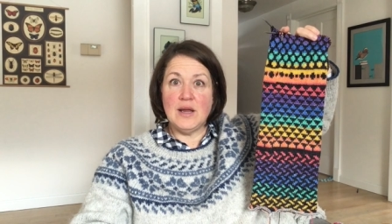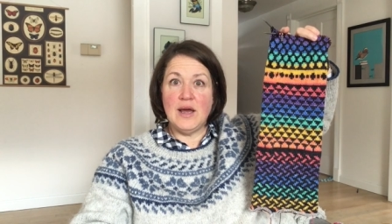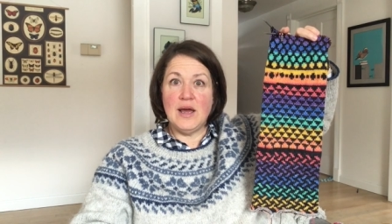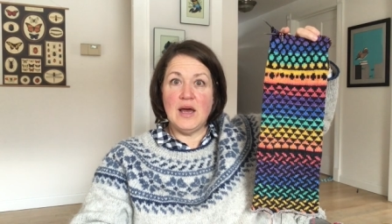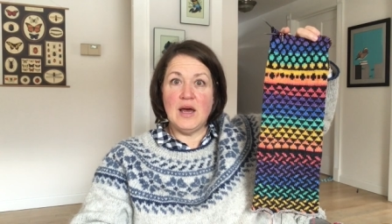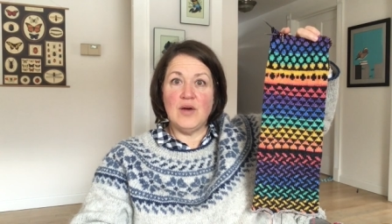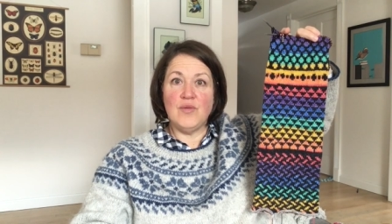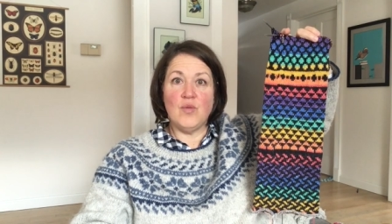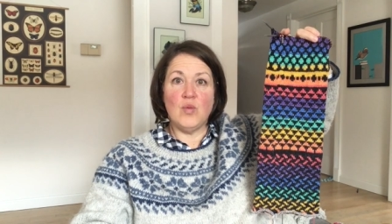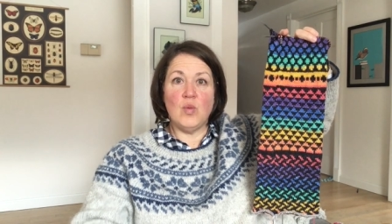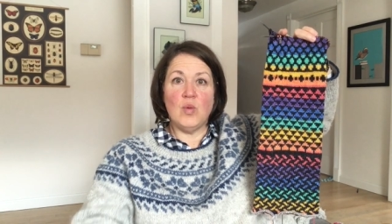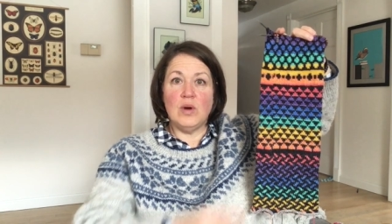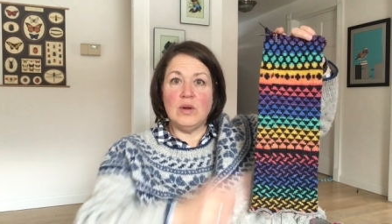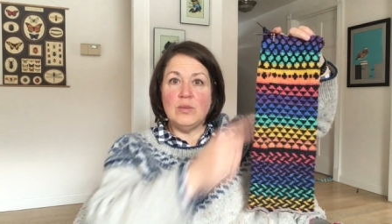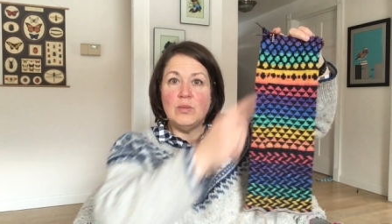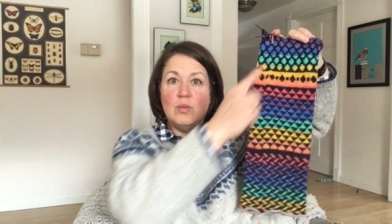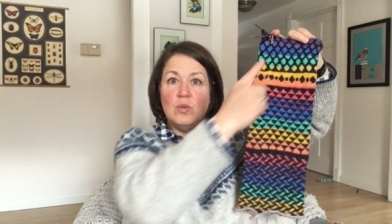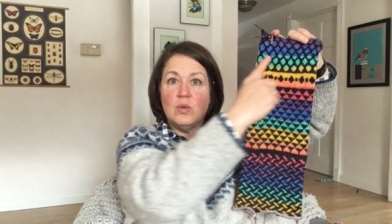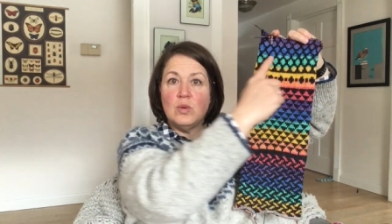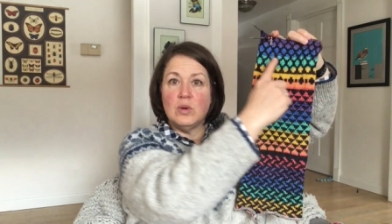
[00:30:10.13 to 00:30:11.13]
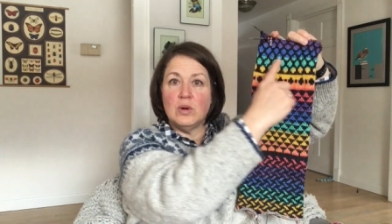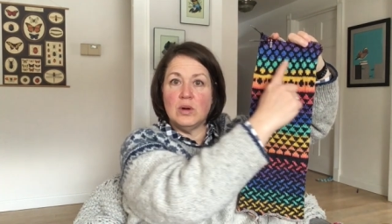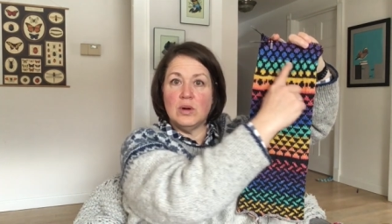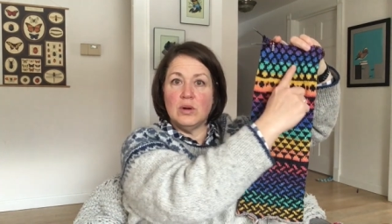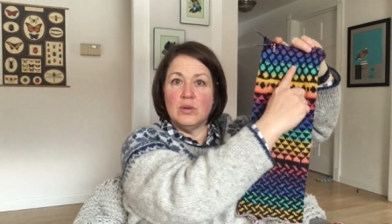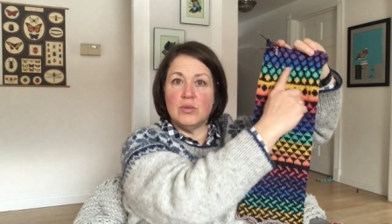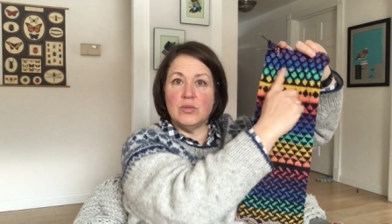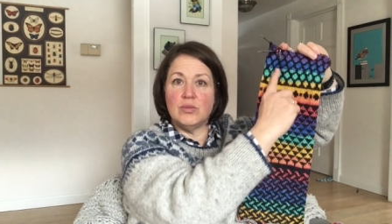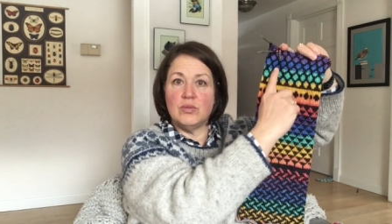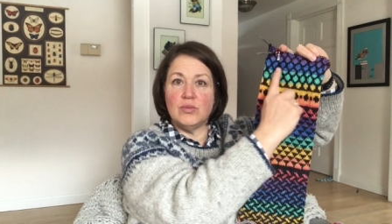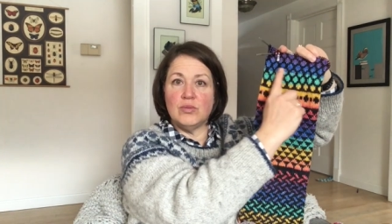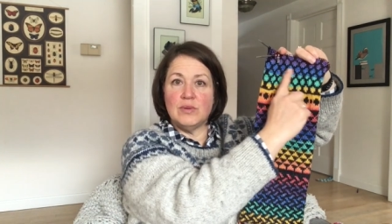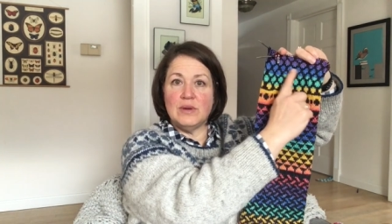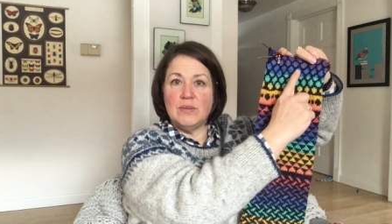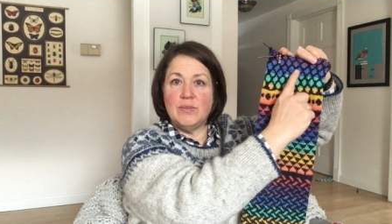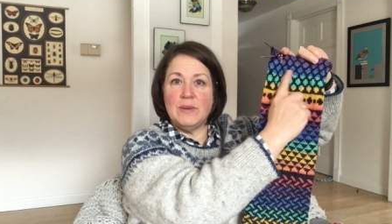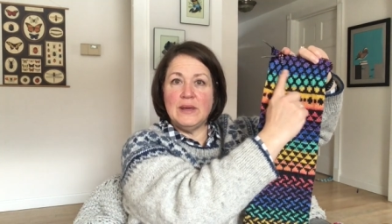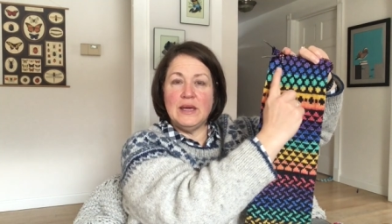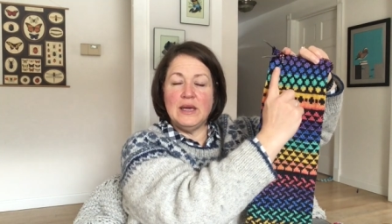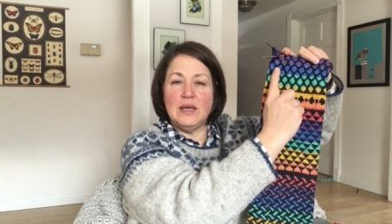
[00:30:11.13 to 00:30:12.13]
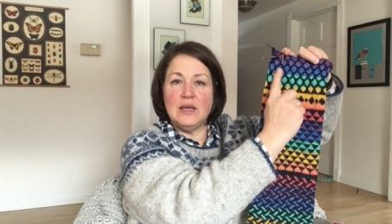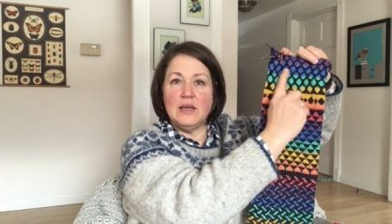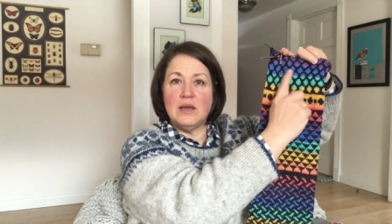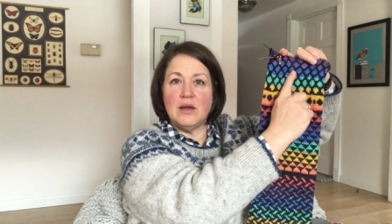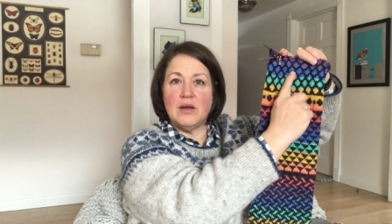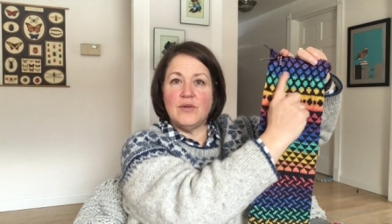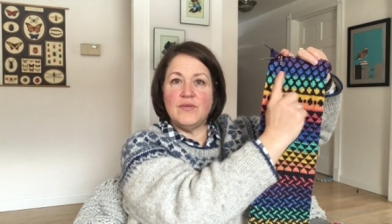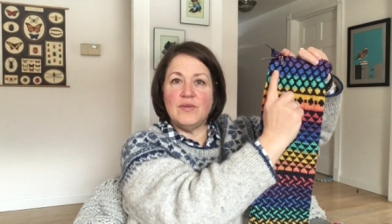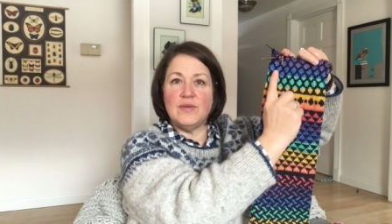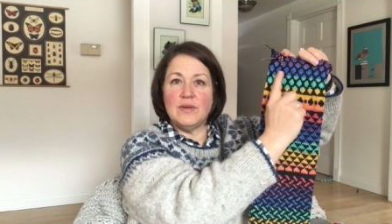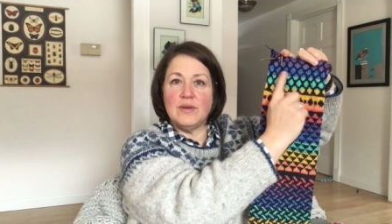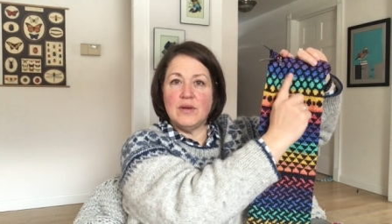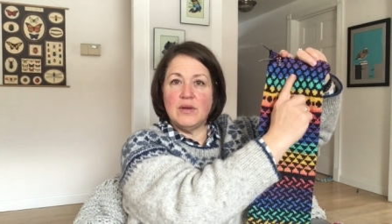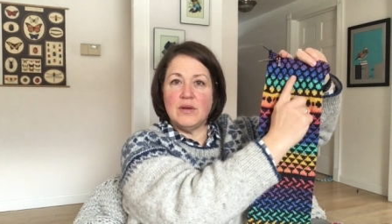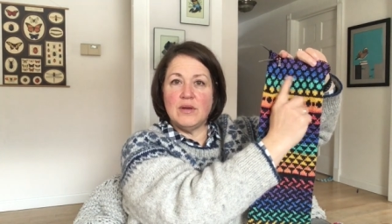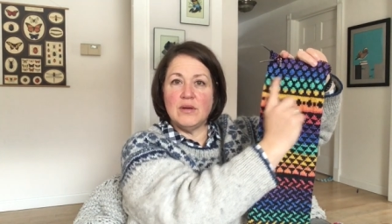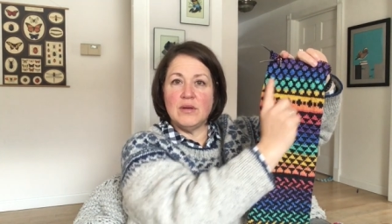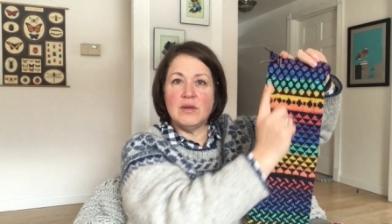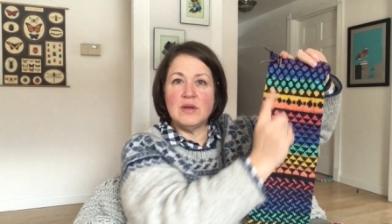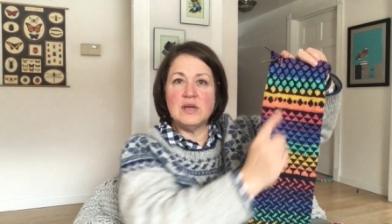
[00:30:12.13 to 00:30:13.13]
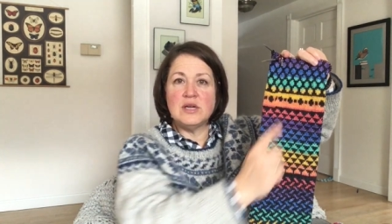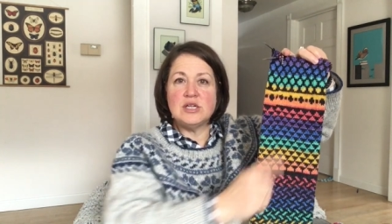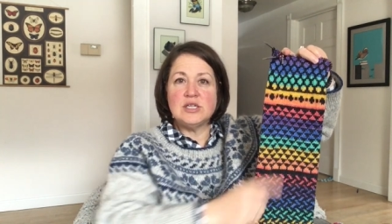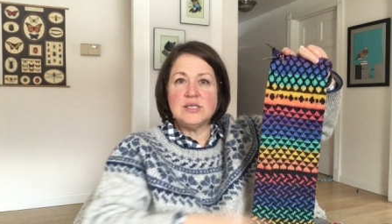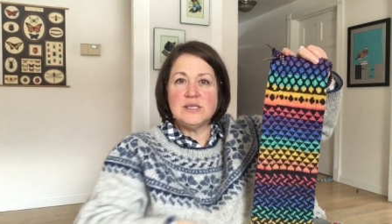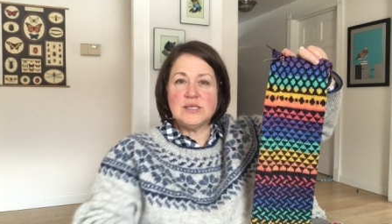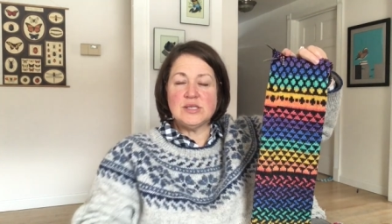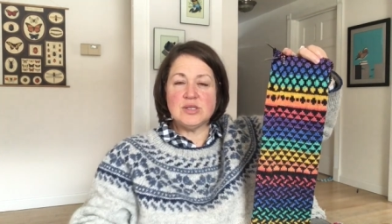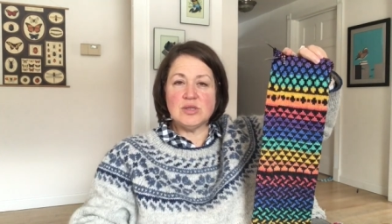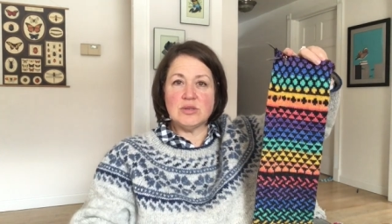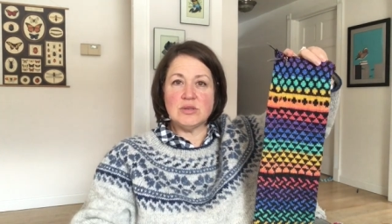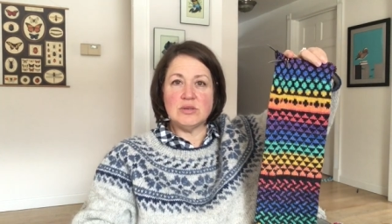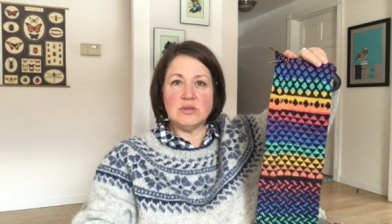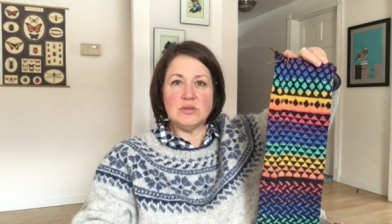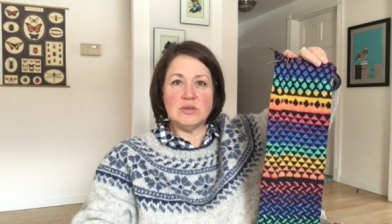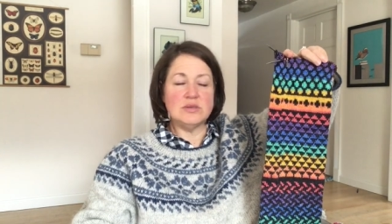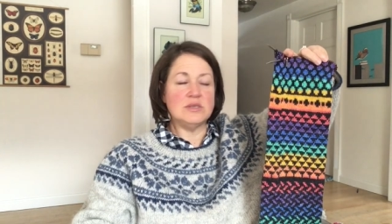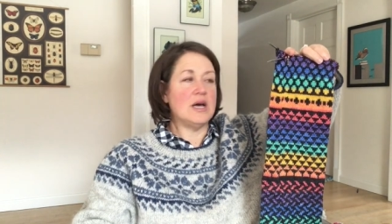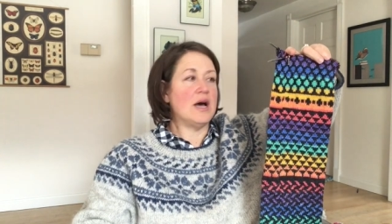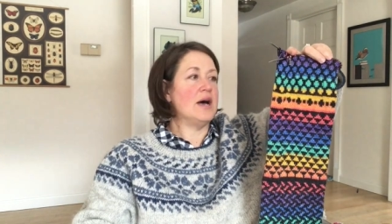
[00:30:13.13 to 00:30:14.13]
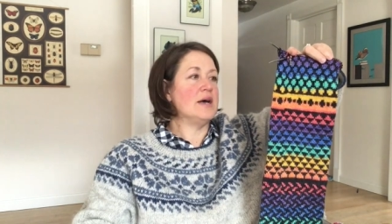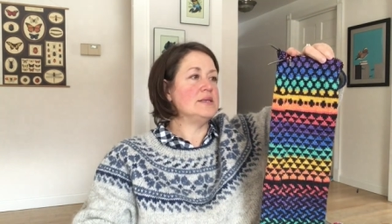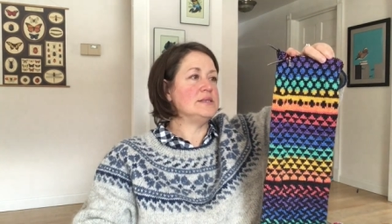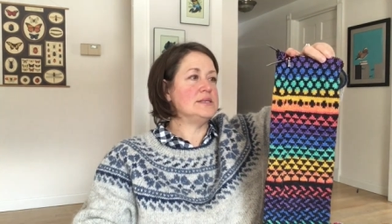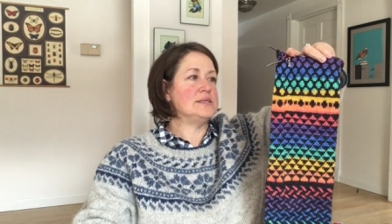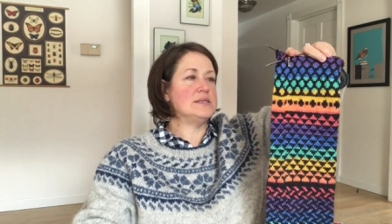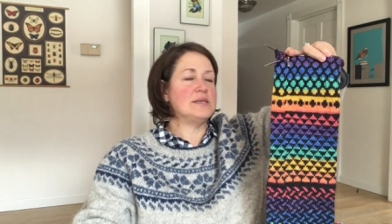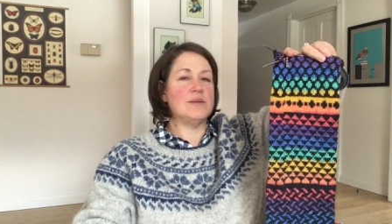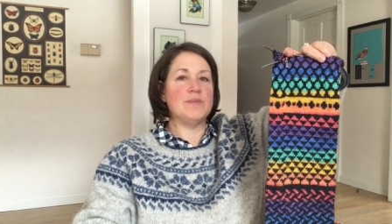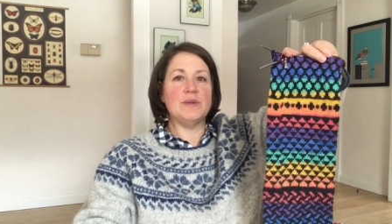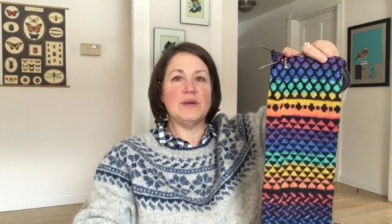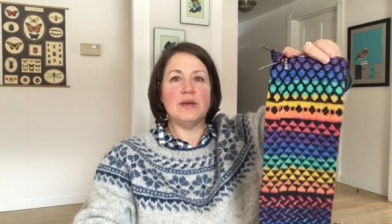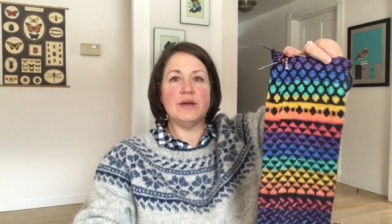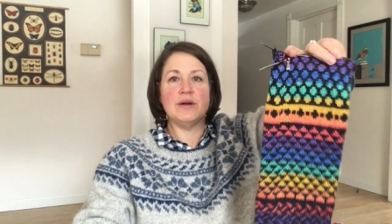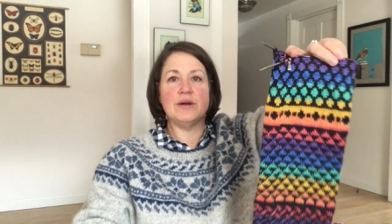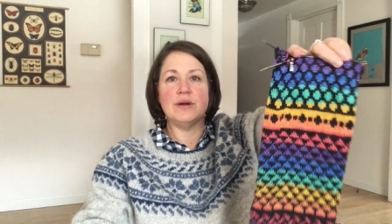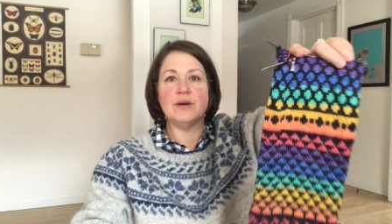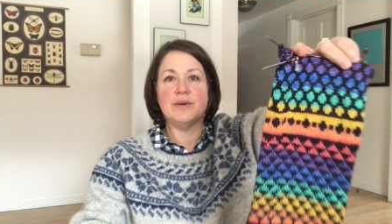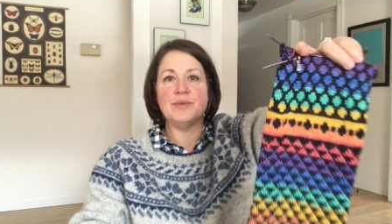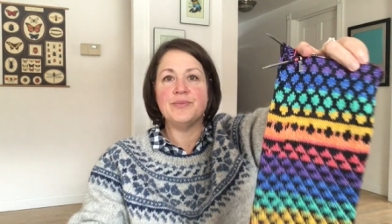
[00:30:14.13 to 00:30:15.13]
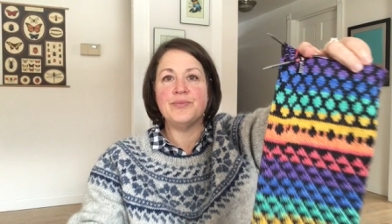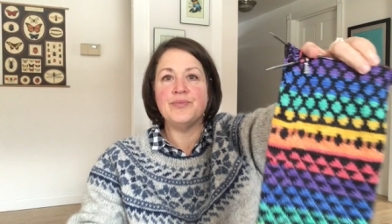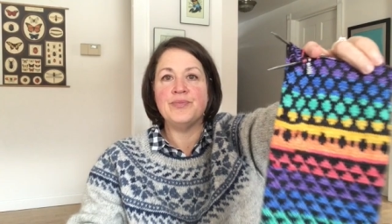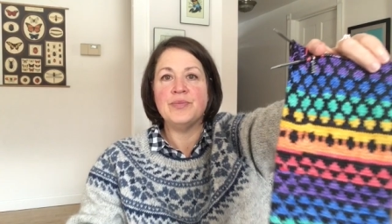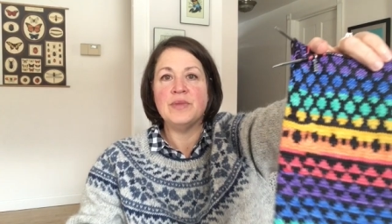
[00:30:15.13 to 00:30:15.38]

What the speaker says: I have one more repeat of the circle dots up here